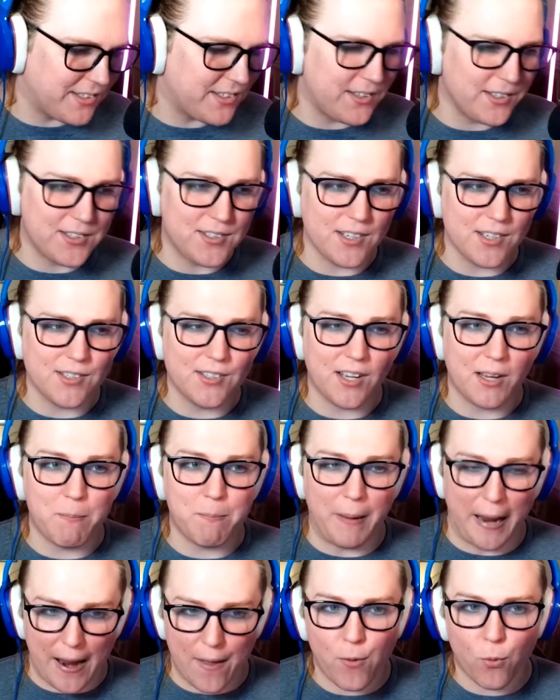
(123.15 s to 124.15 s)
This is,
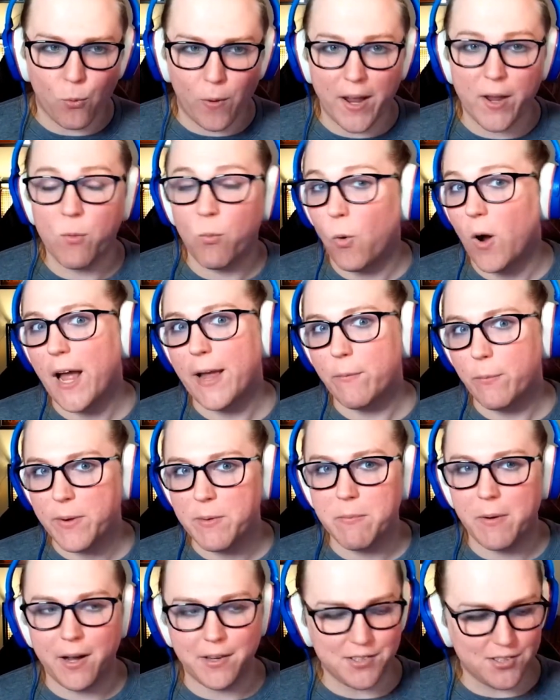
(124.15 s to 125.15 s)
by the way, why we
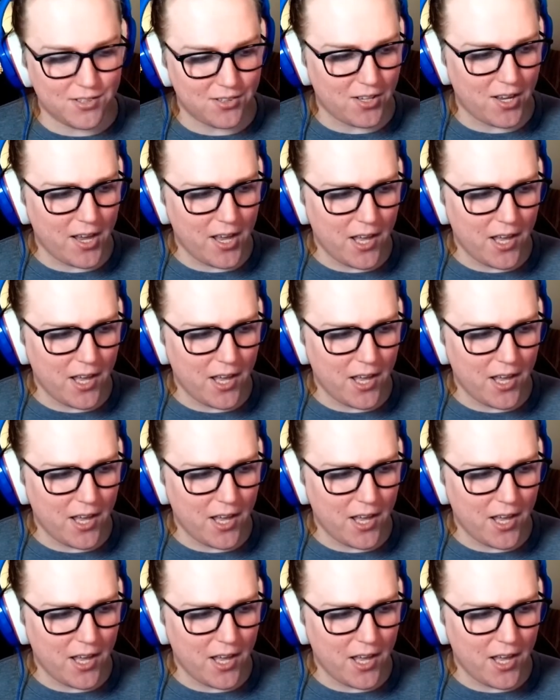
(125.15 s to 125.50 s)
must,